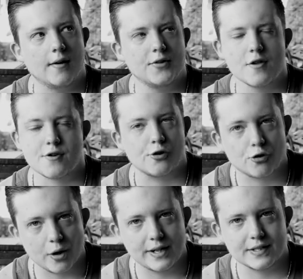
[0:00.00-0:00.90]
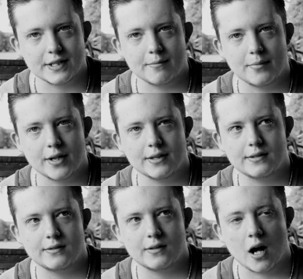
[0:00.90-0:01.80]
Nothing crazy, but
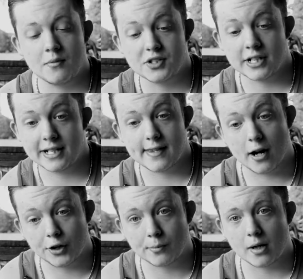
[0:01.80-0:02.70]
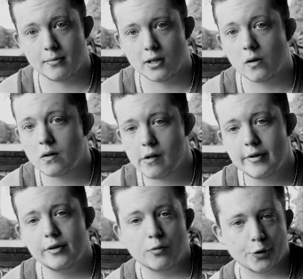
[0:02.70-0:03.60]
I'm just going to get that under my belt.
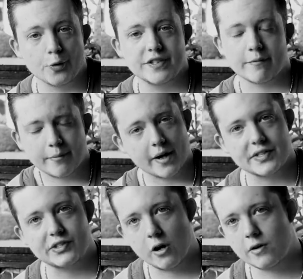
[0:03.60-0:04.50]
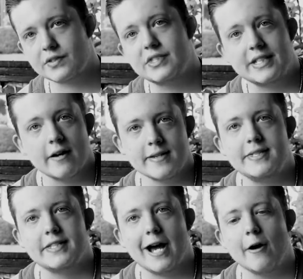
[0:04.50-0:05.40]
Record some of my songs, see how they
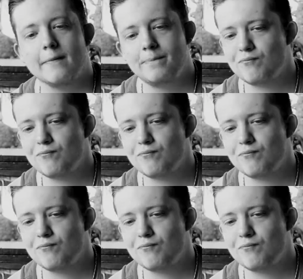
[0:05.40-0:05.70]
sound.